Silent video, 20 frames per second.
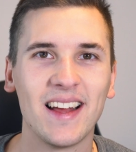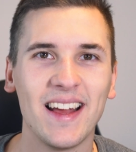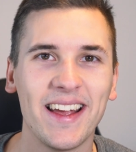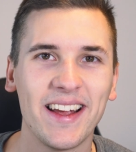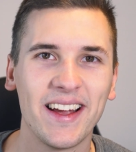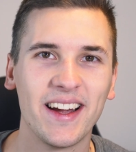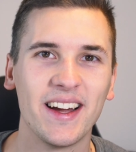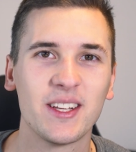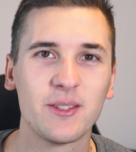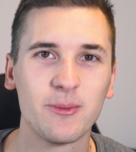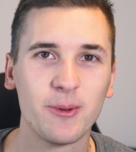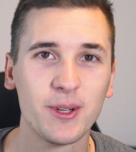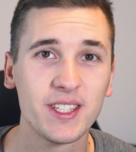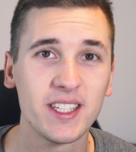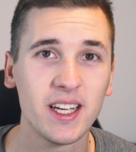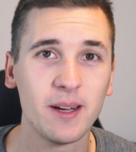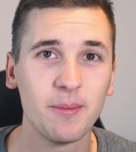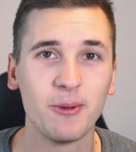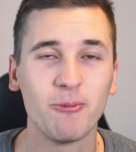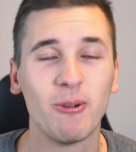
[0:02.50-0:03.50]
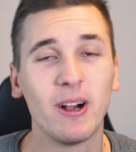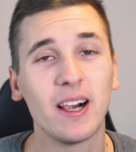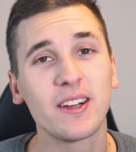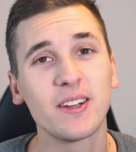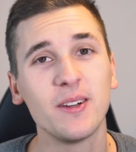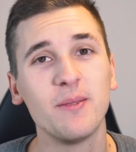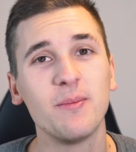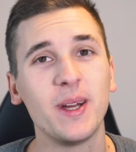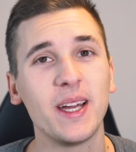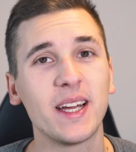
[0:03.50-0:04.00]
Hey guys, what's up and
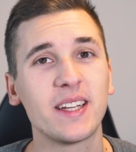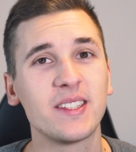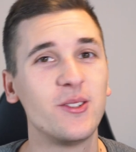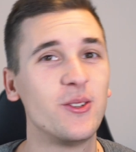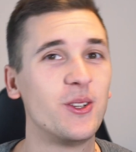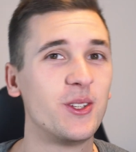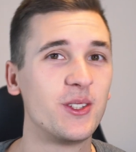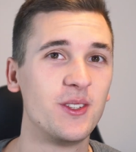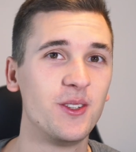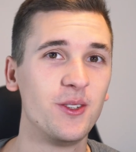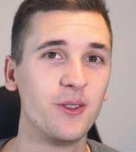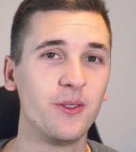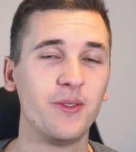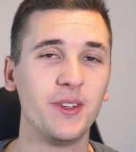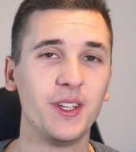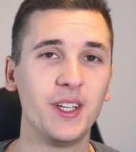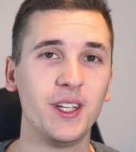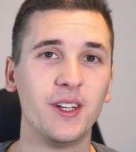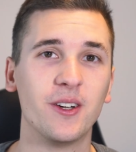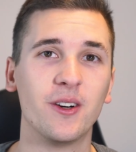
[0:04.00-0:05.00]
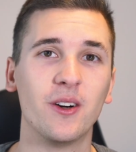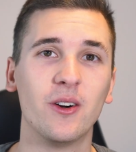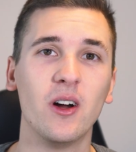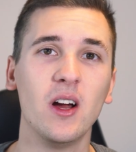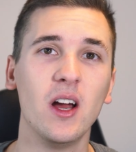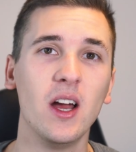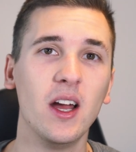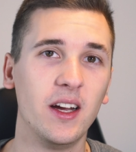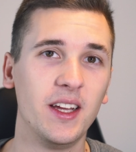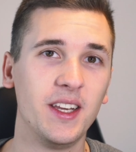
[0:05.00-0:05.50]
welcome back to this new video
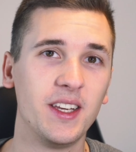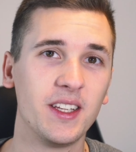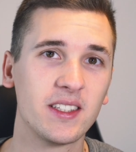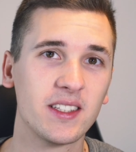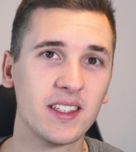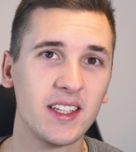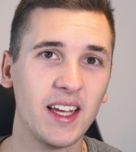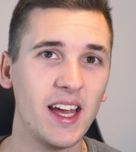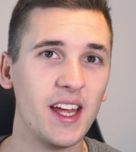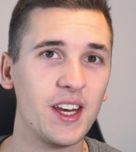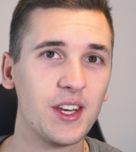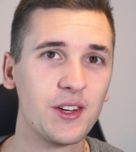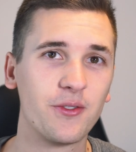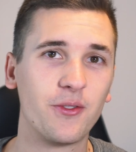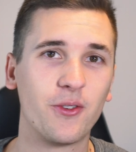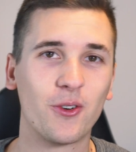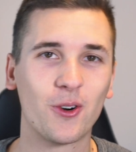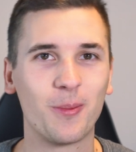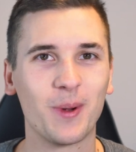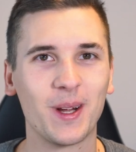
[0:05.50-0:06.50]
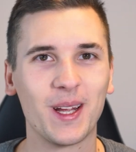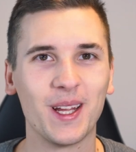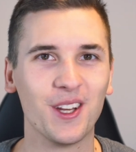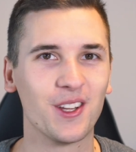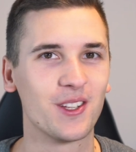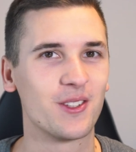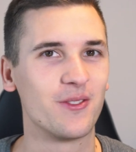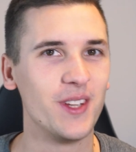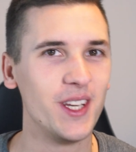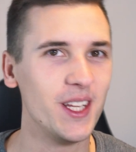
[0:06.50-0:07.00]
in the Sketch for
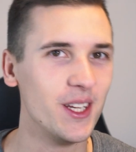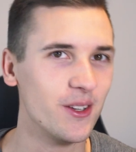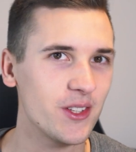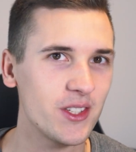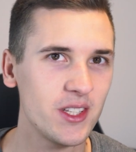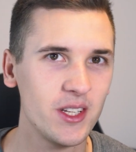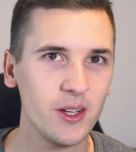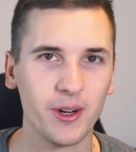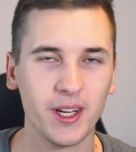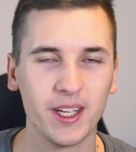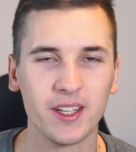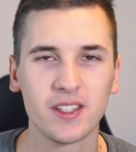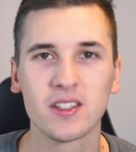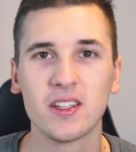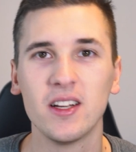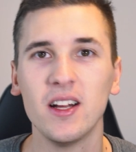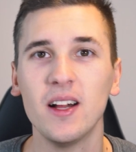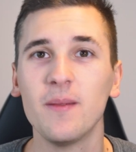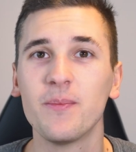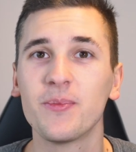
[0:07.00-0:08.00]
Beginners video series.